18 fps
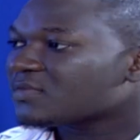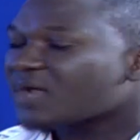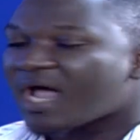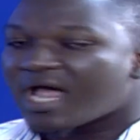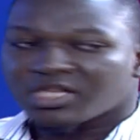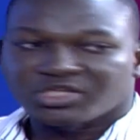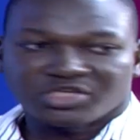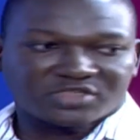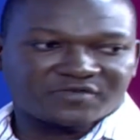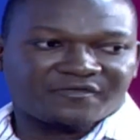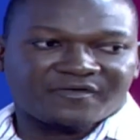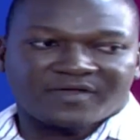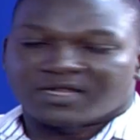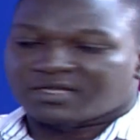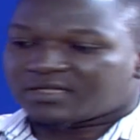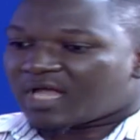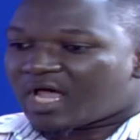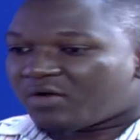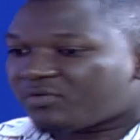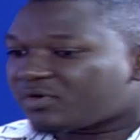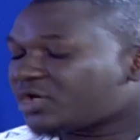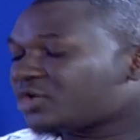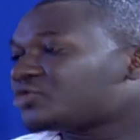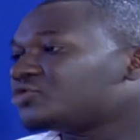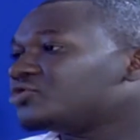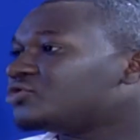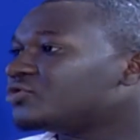I just felt I
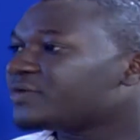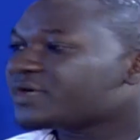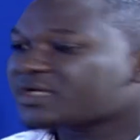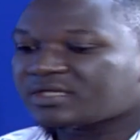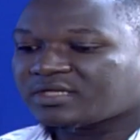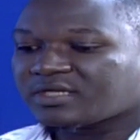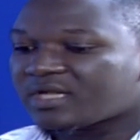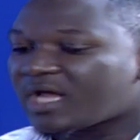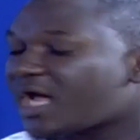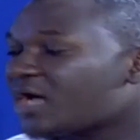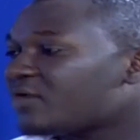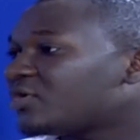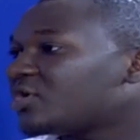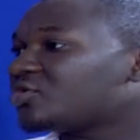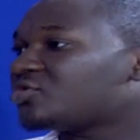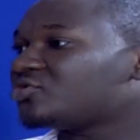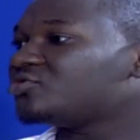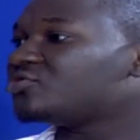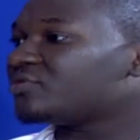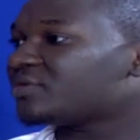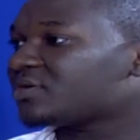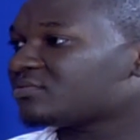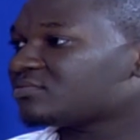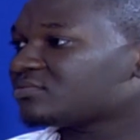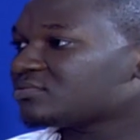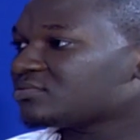wanted to do it. I wanted to do it.